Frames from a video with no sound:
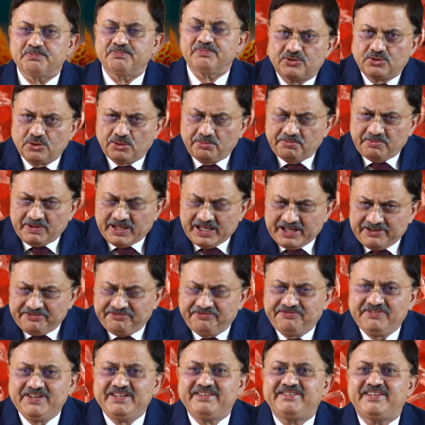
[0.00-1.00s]
So
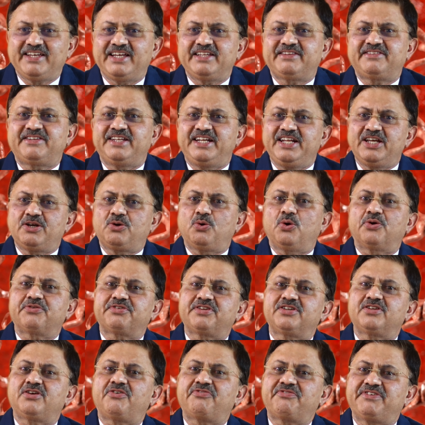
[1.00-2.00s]
if we say 3
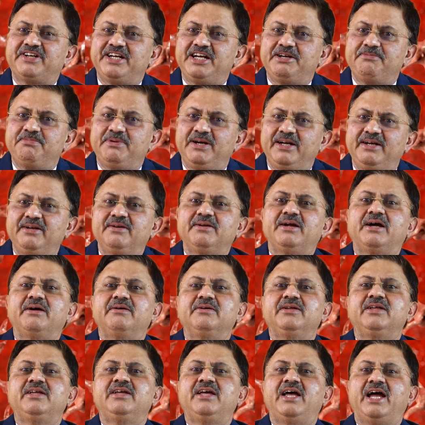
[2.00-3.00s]
courses of treatment,
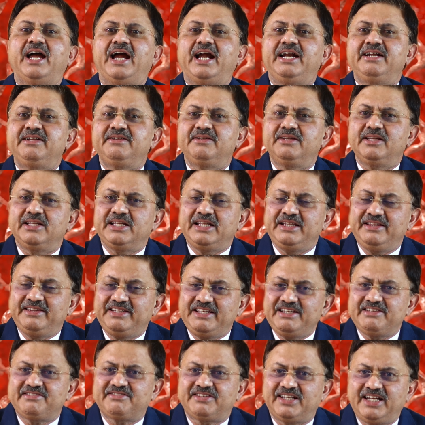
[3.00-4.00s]
and in
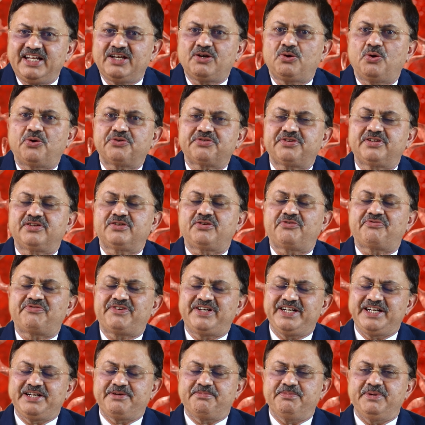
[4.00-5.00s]
these 3 courses of
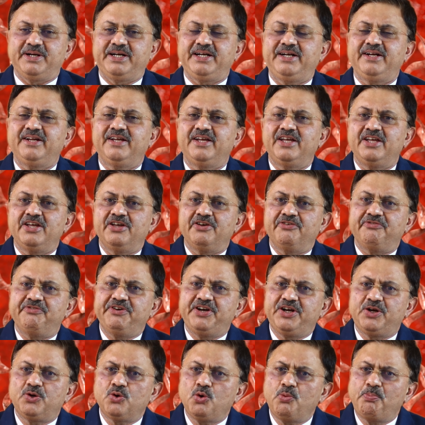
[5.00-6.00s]
treatment,
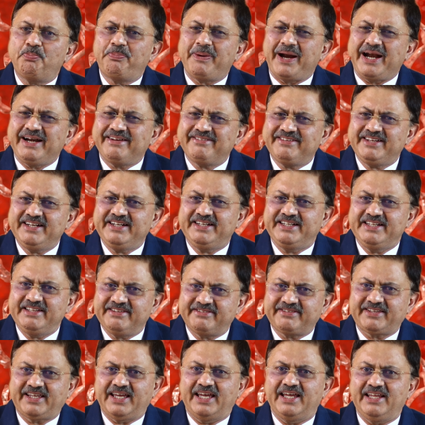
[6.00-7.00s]
we do
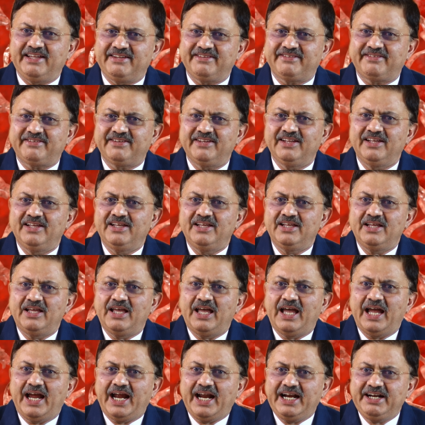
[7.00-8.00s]
PET-CT scans,
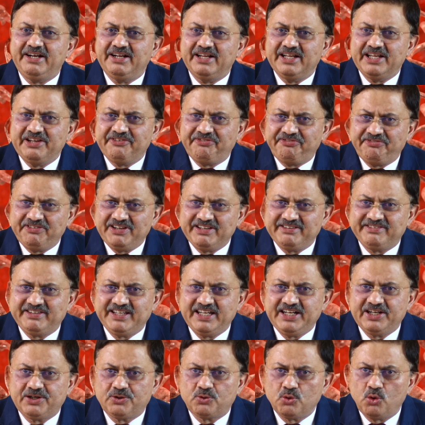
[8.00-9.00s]
and if we
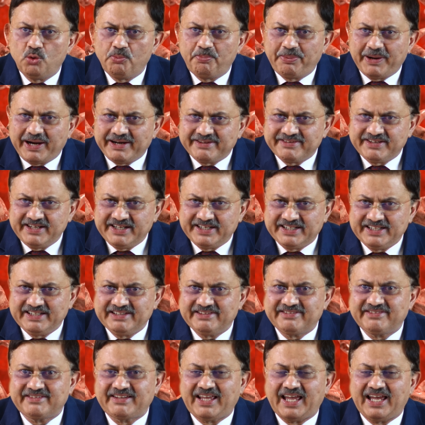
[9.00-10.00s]
see 2
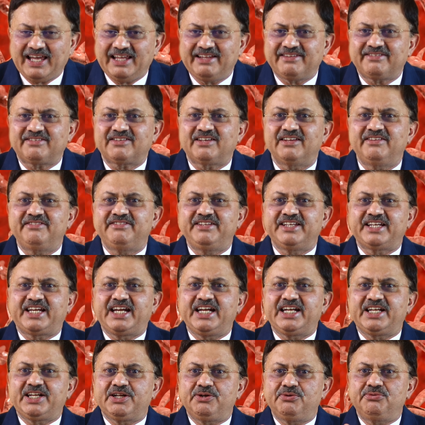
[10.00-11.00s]
PET-CT scans
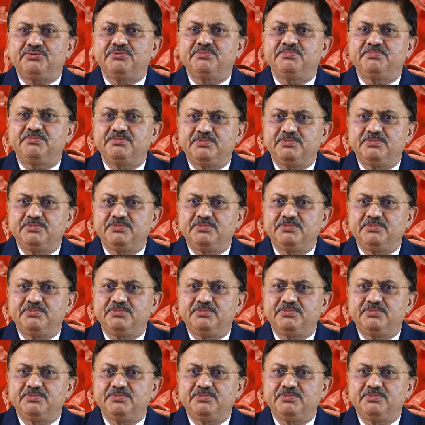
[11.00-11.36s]
consecutive